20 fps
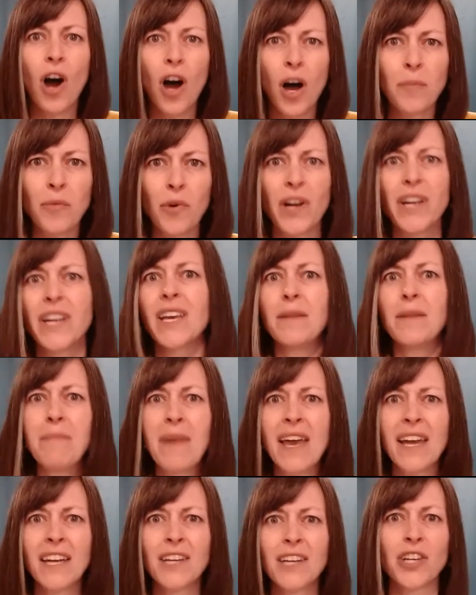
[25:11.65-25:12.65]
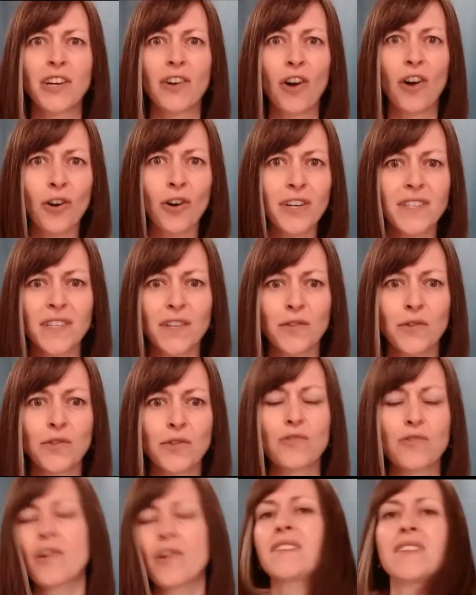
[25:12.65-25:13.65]
operating and managing and harnessing
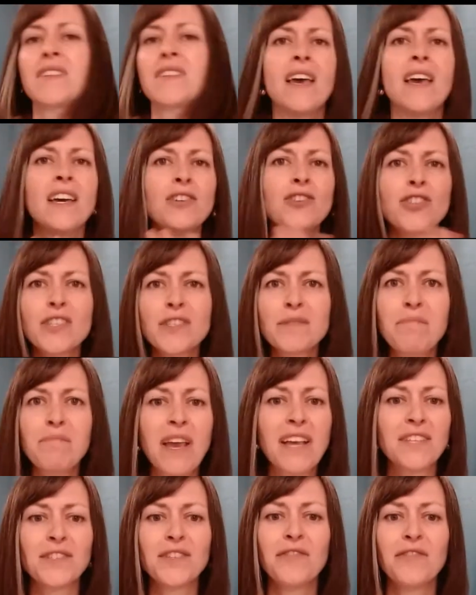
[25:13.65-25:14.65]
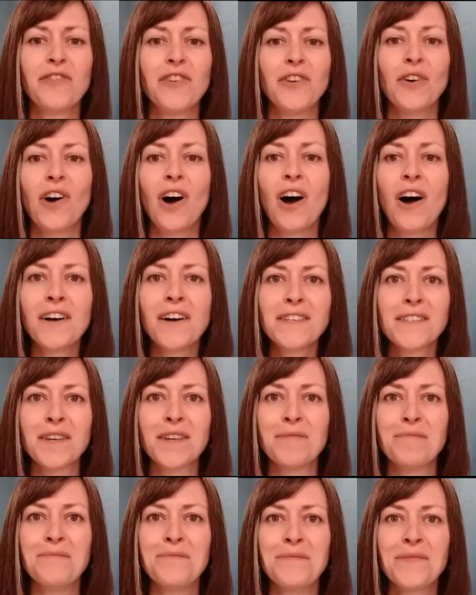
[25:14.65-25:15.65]
those strengths just makes you feel
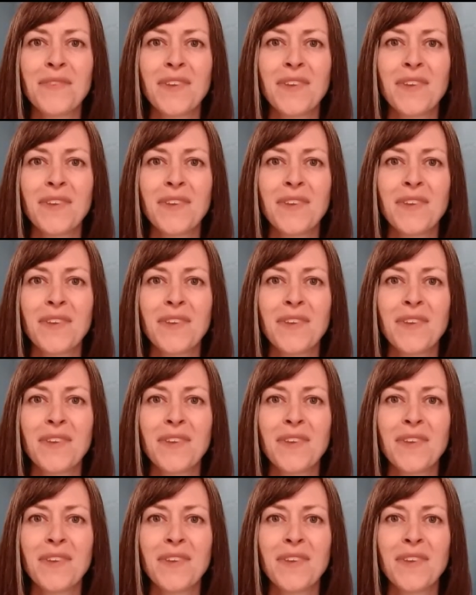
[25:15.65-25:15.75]
awesome.